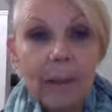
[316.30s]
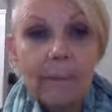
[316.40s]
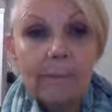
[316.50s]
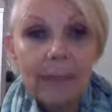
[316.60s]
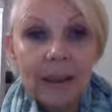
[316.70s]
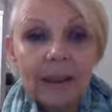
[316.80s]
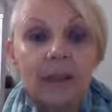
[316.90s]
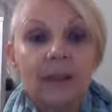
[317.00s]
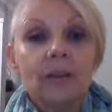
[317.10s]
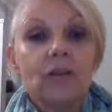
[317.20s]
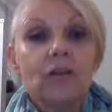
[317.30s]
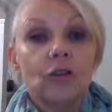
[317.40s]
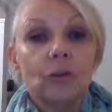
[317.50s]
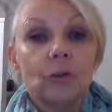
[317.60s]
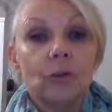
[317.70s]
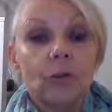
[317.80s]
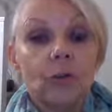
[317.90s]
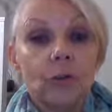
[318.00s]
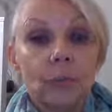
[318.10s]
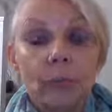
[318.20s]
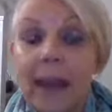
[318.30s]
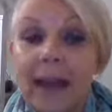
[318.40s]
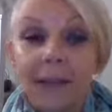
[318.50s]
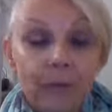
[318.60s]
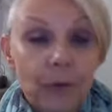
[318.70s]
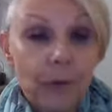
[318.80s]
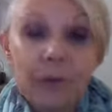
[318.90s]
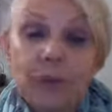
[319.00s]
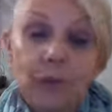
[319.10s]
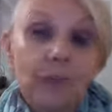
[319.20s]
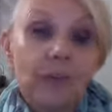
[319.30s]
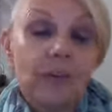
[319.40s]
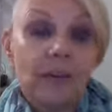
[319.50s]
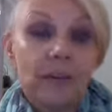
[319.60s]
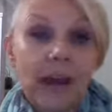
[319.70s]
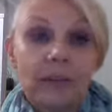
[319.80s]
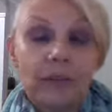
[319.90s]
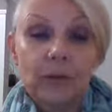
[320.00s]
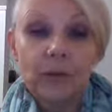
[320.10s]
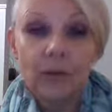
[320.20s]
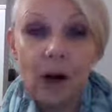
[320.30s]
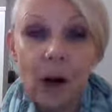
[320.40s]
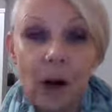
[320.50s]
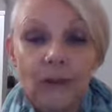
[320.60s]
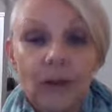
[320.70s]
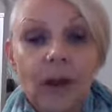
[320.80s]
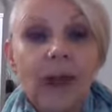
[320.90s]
money to pay for resources, to pay for staff.